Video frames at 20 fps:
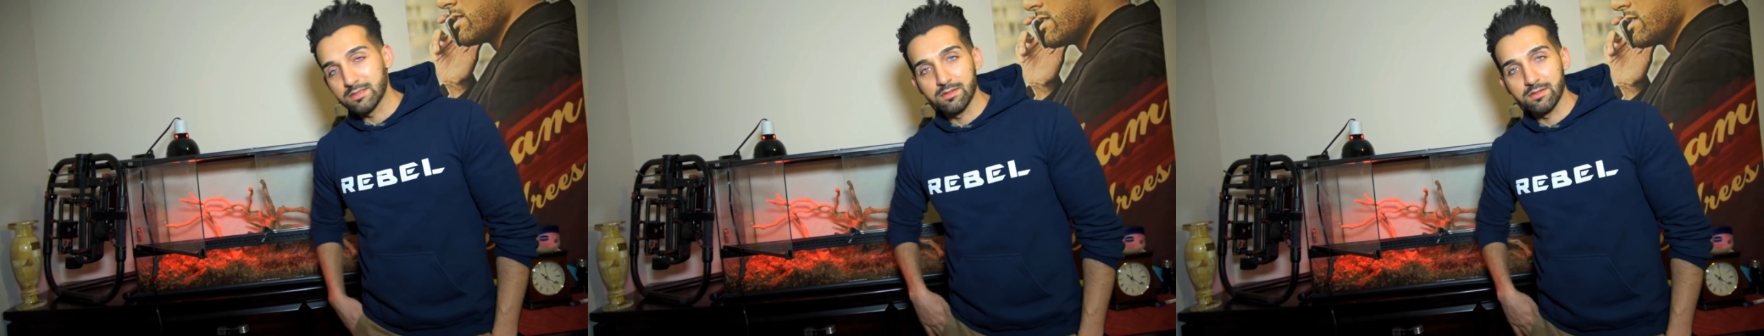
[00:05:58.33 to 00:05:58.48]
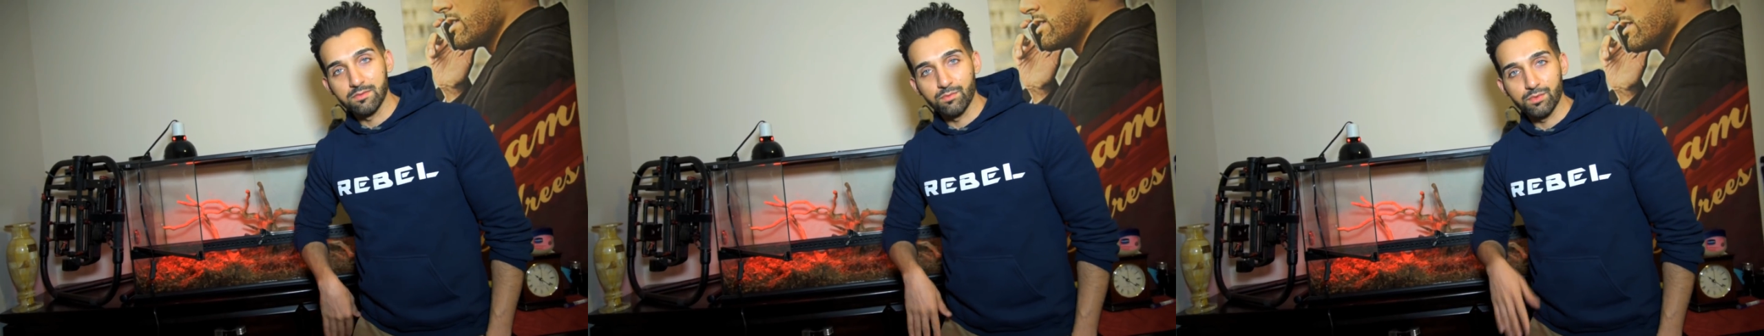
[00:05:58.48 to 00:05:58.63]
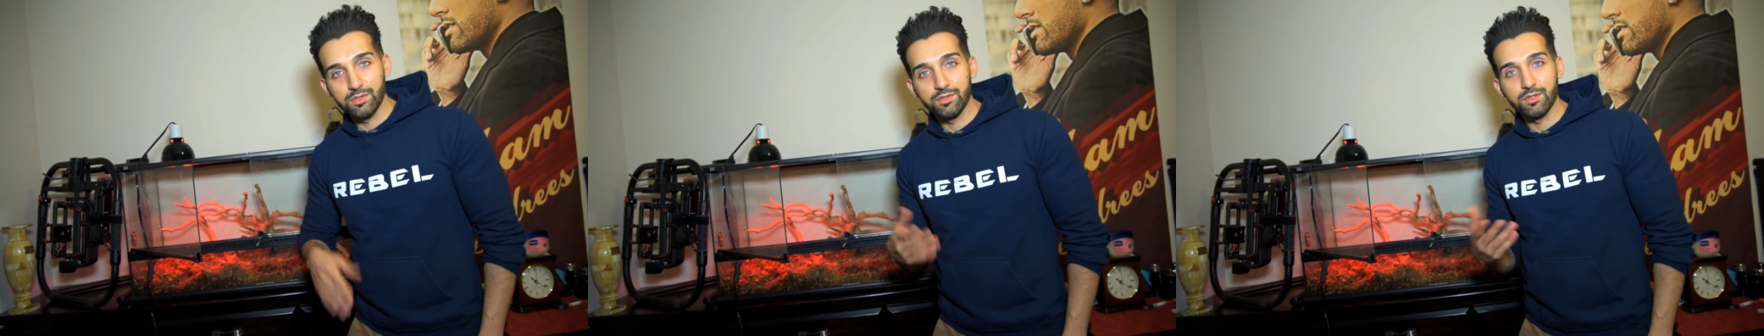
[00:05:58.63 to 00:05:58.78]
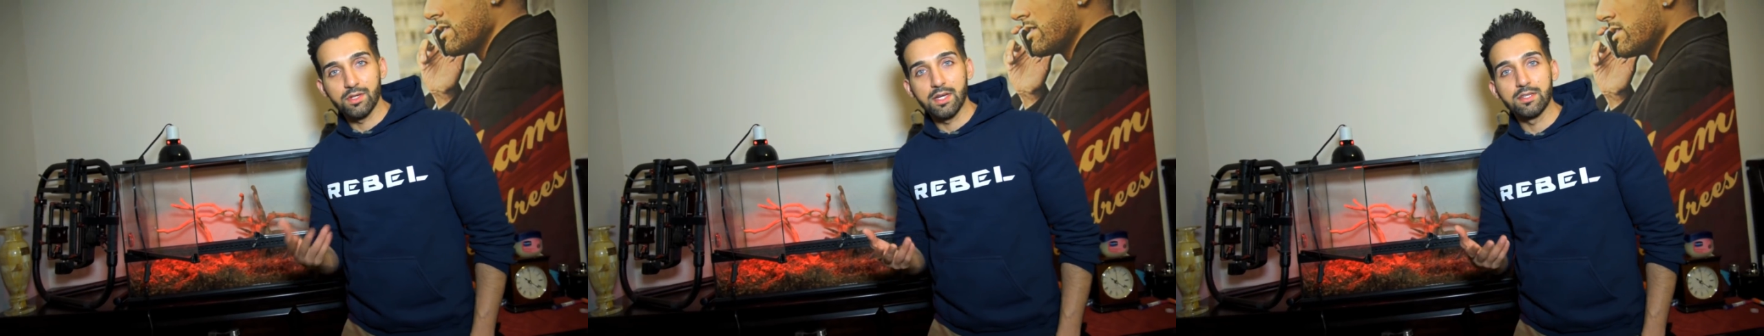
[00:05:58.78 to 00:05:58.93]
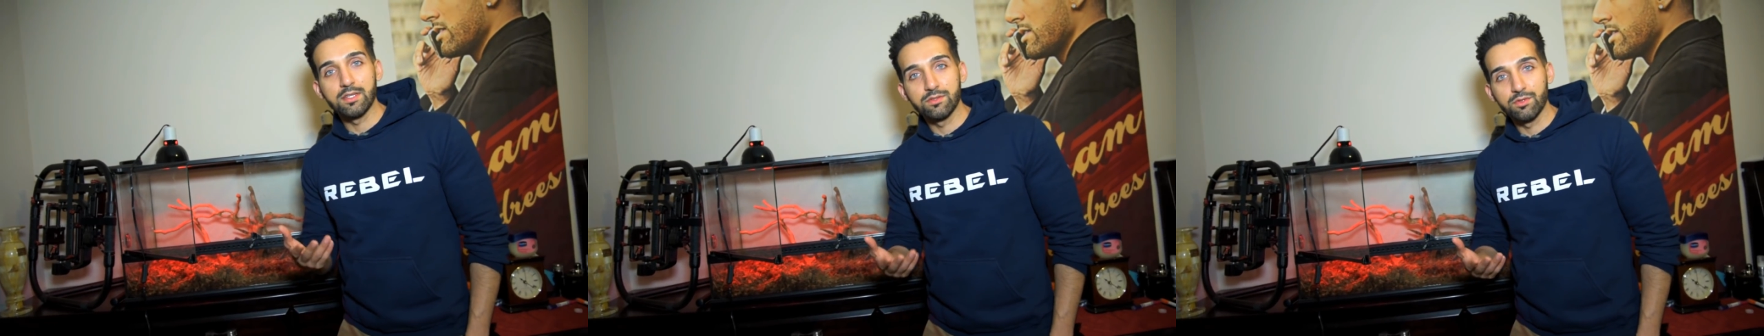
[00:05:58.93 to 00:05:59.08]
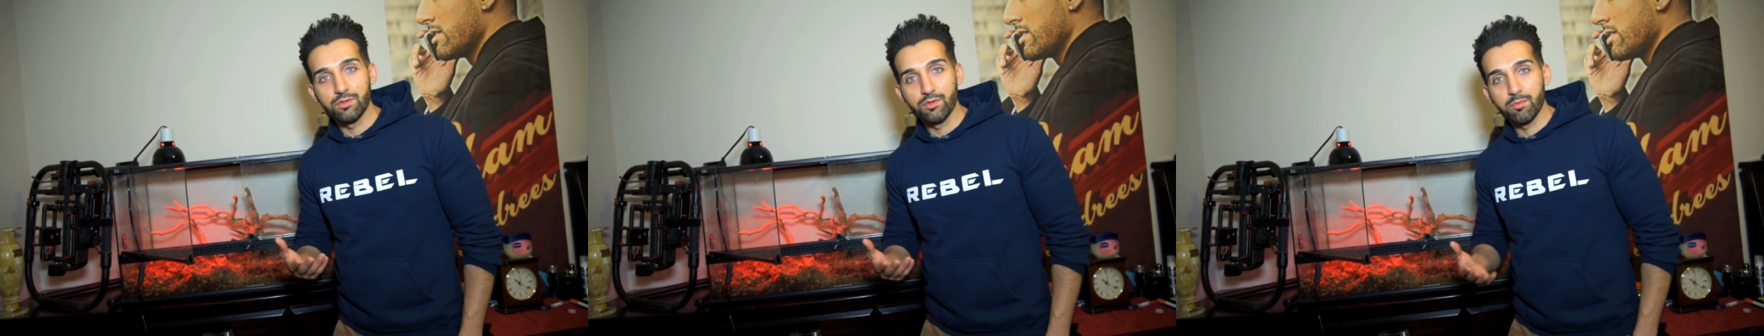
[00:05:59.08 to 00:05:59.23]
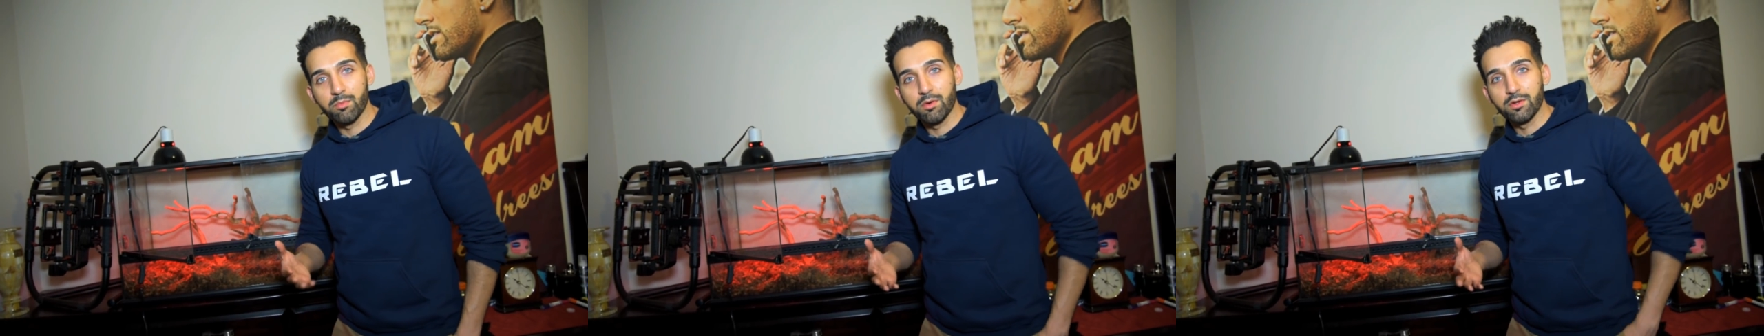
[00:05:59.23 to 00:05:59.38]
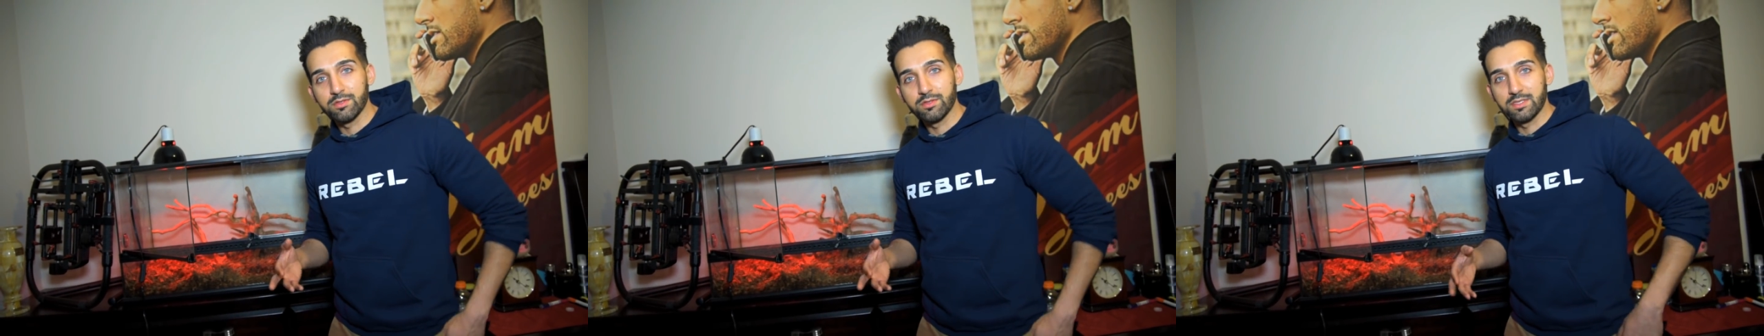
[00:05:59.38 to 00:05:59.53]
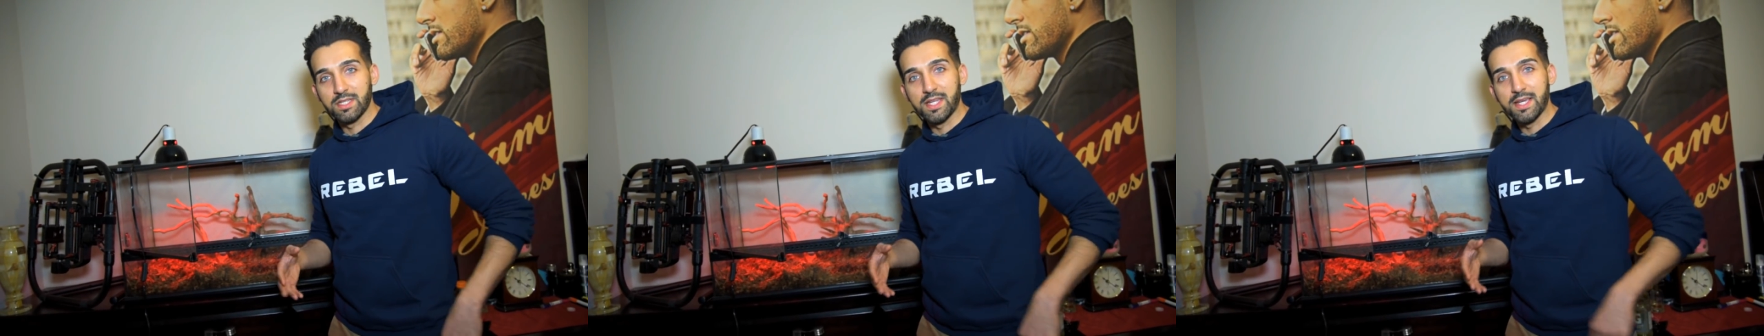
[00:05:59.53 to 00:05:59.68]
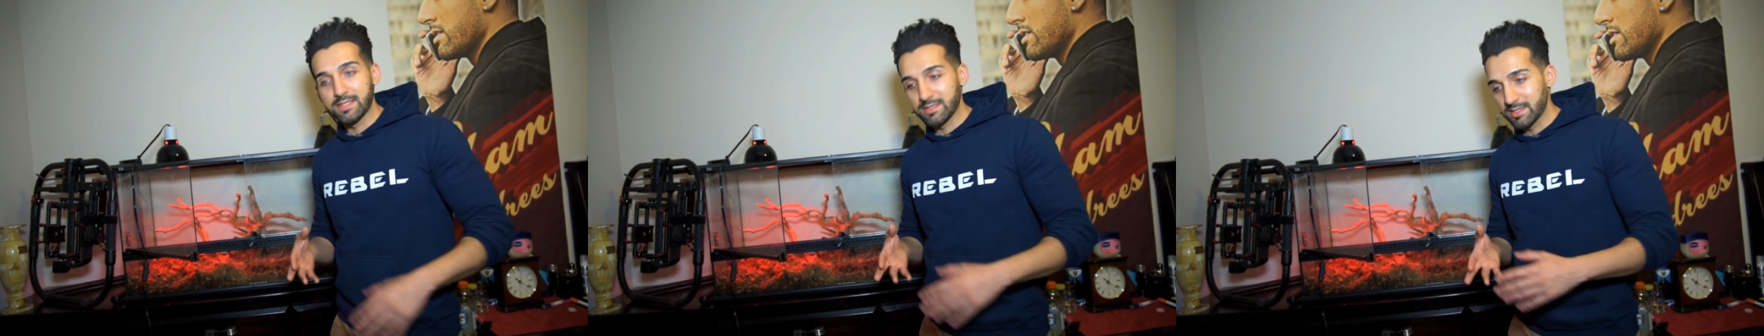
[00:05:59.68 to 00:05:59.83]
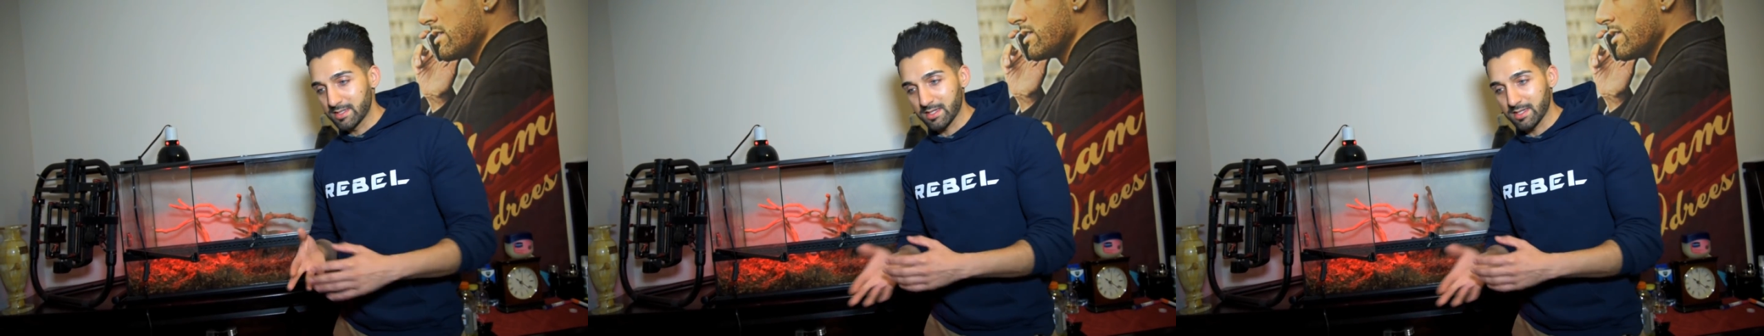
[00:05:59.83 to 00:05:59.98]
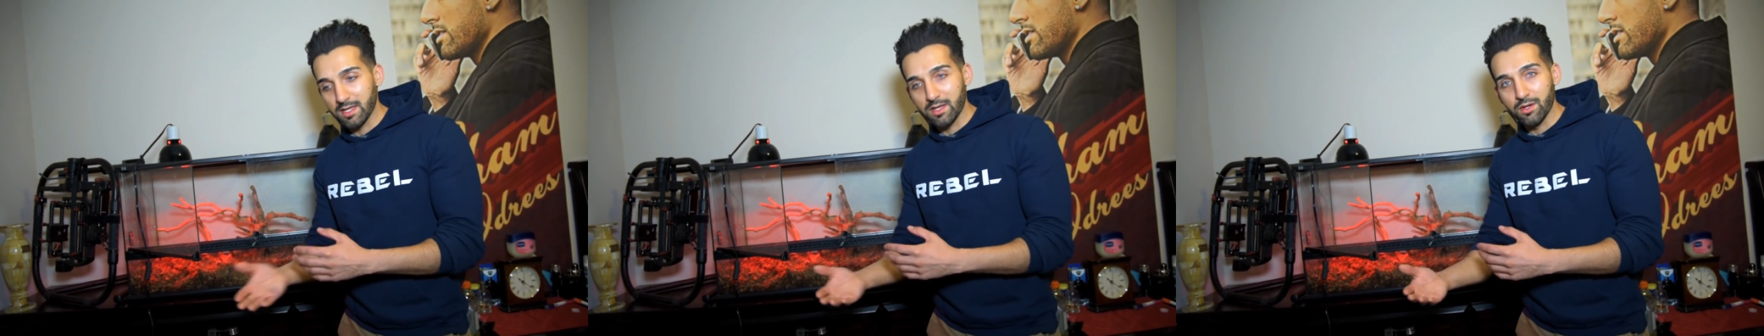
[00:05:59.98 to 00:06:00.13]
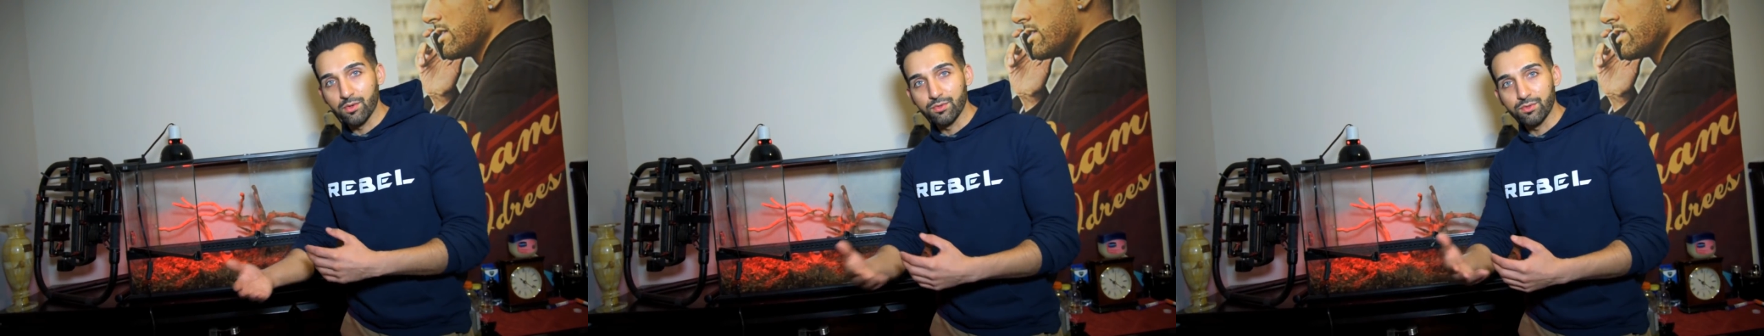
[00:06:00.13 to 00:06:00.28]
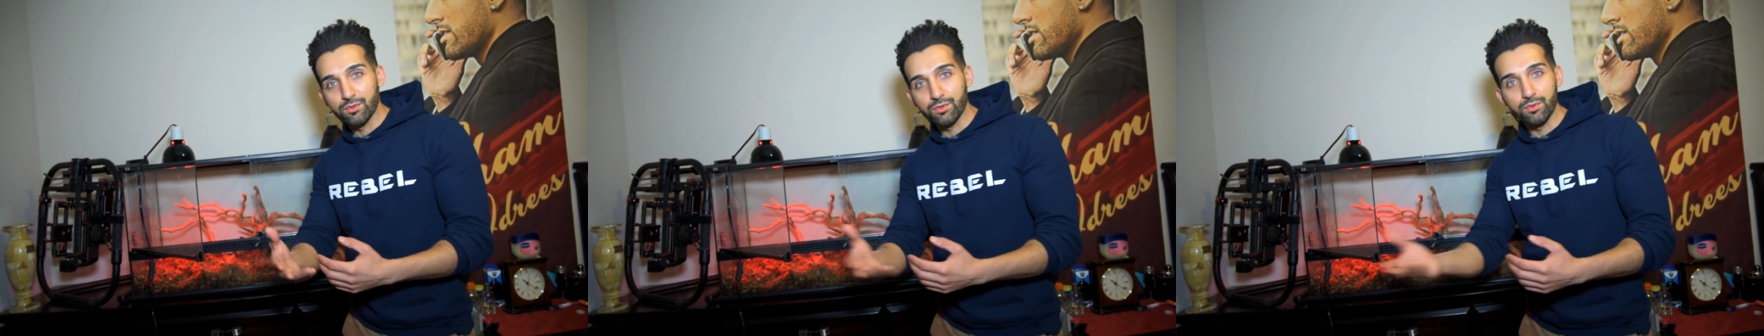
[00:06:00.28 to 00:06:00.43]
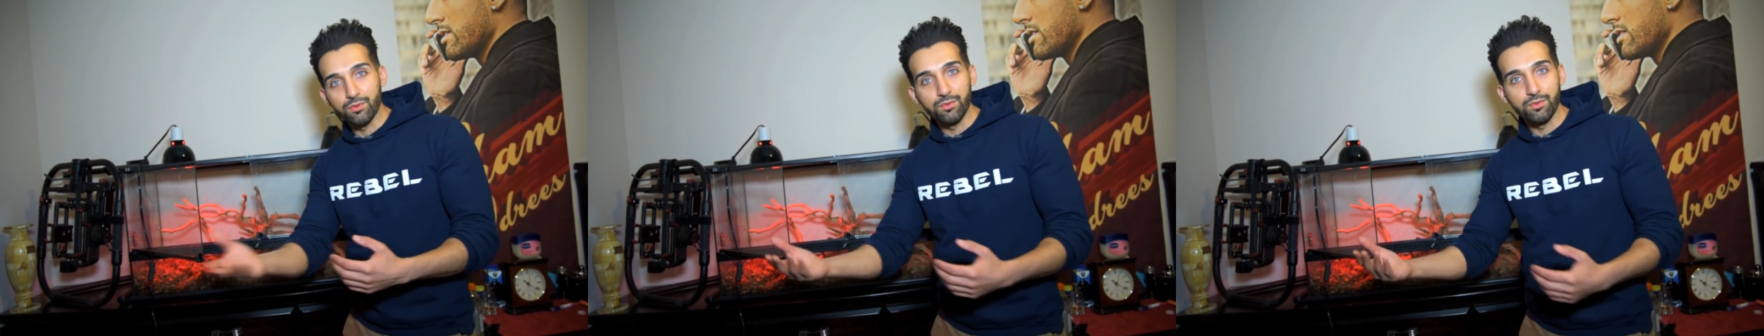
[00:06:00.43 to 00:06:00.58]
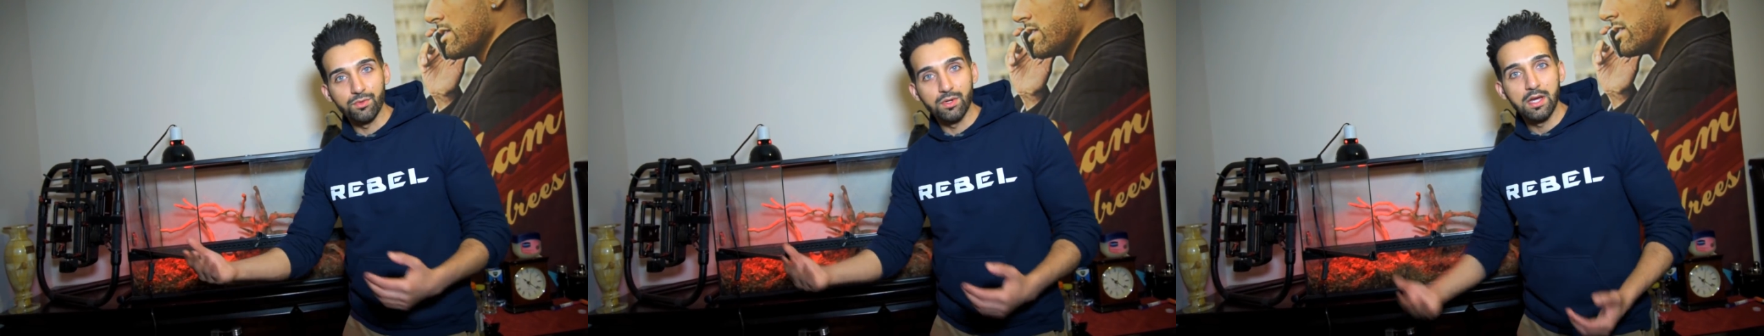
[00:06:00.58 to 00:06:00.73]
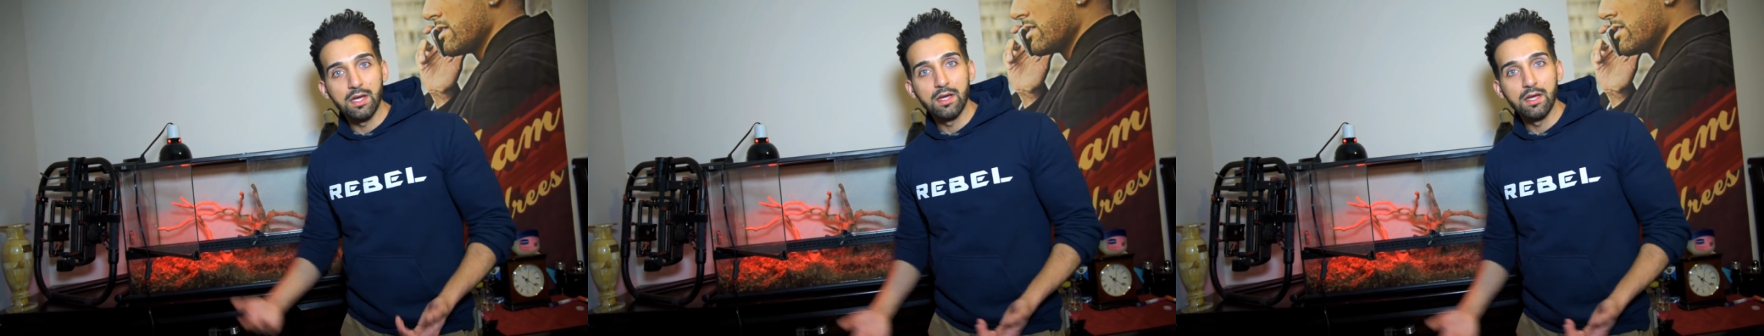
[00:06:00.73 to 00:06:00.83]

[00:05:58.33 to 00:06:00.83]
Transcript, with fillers: and what you guys don't know about snakes it can go through